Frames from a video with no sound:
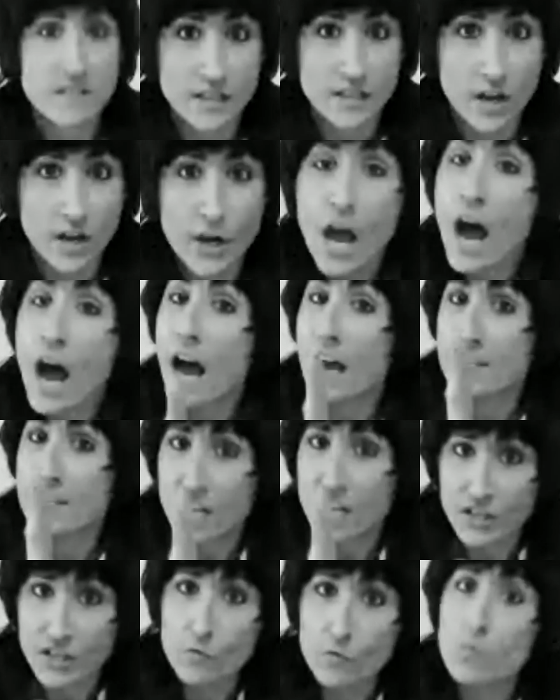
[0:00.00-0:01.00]
the octagon.
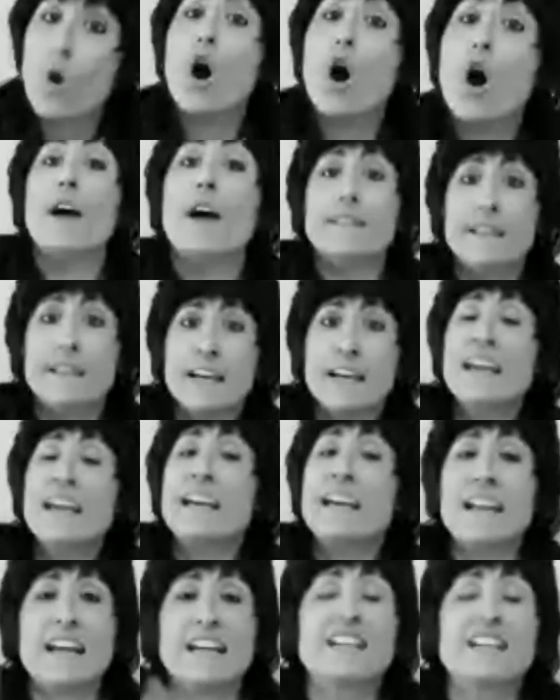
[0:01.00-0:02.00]
I tell you
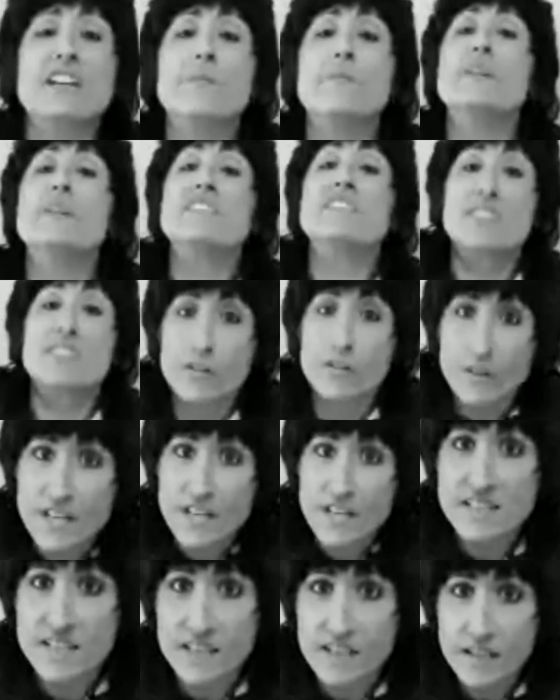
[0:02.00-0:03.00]
what, it ain't going to be
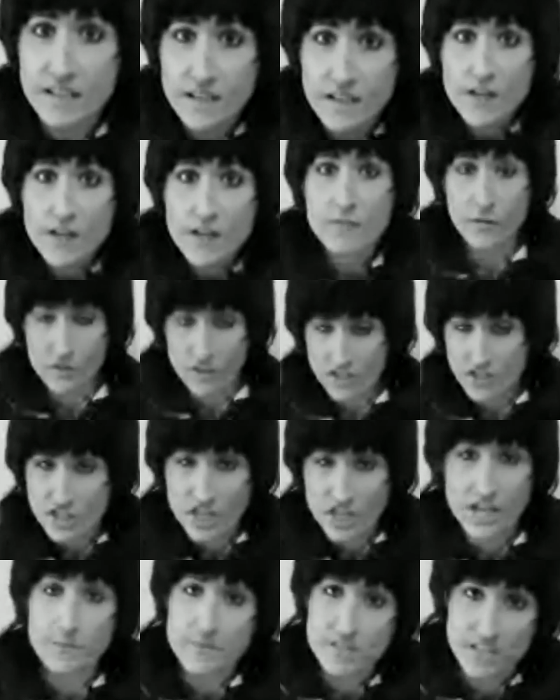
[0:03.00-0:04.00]
so easy for
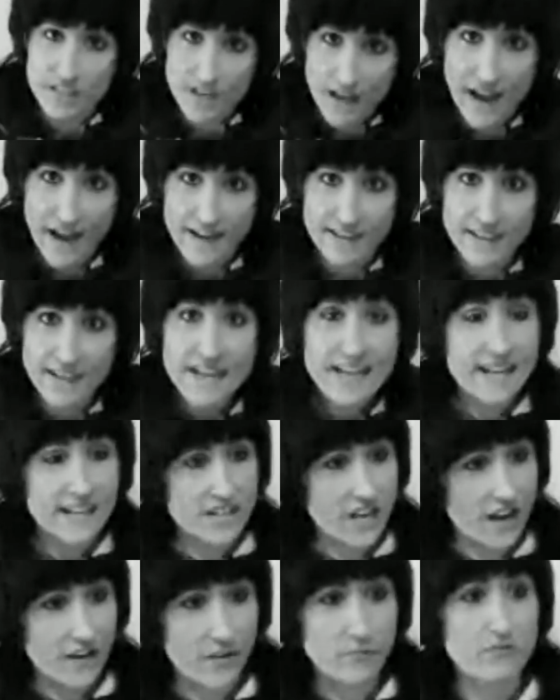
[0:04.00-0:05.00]
the champ tonight,
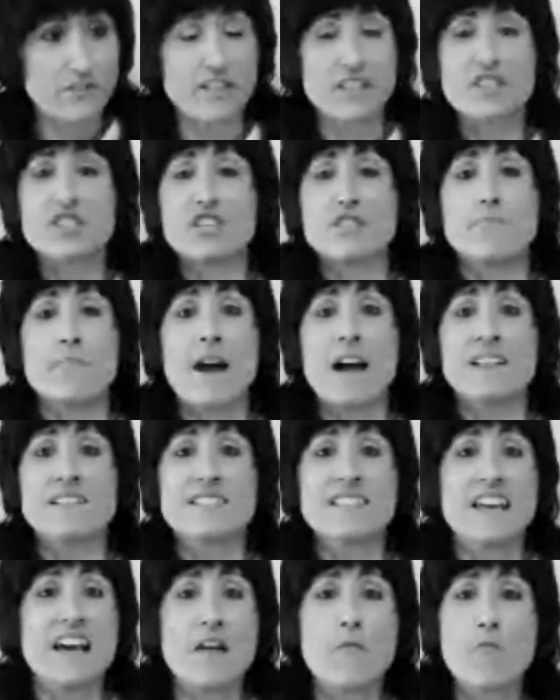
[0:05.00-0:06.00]
and I don't think she
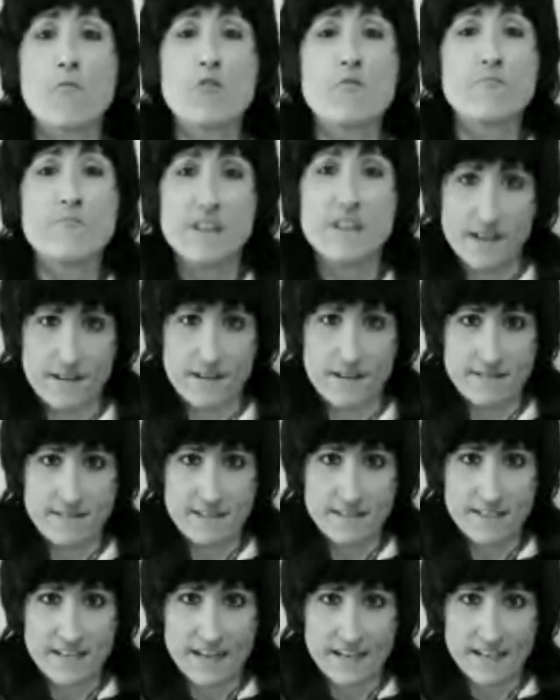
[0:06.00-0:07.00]
minds that one bit.
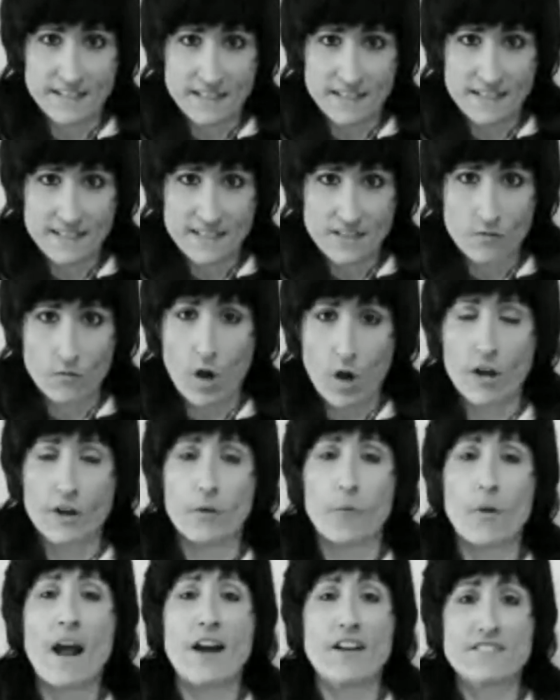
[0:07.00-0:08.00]
Okay,
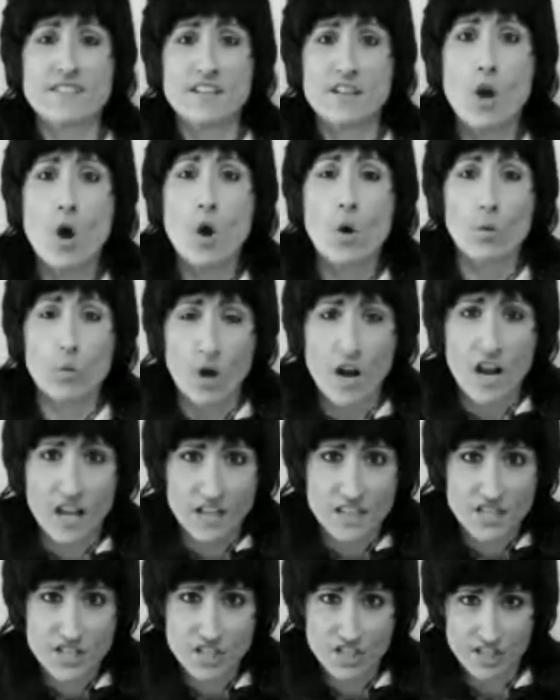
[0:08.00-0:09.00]
Ronda Rousey
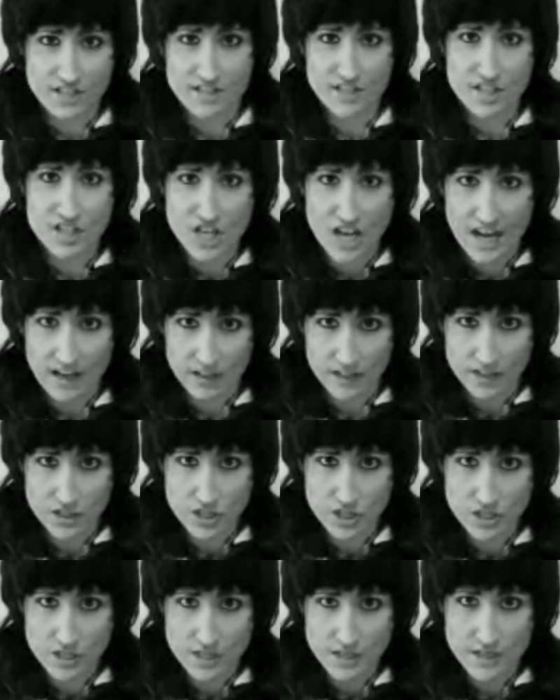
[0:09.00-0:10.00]
relishes a
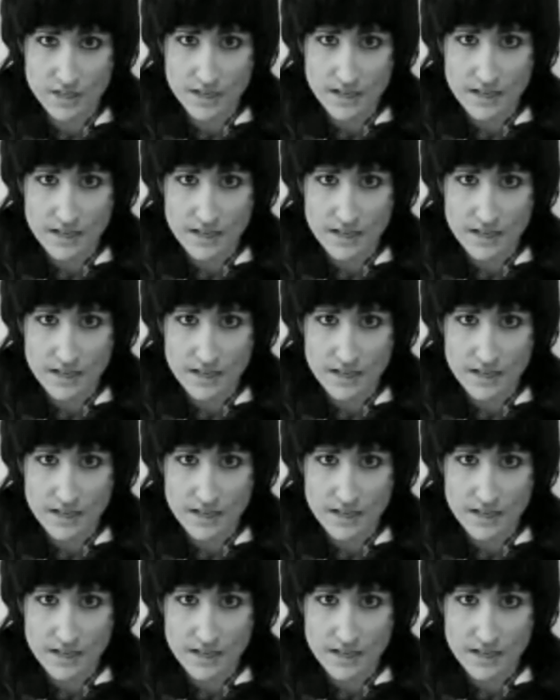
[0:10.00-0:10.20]
challenge,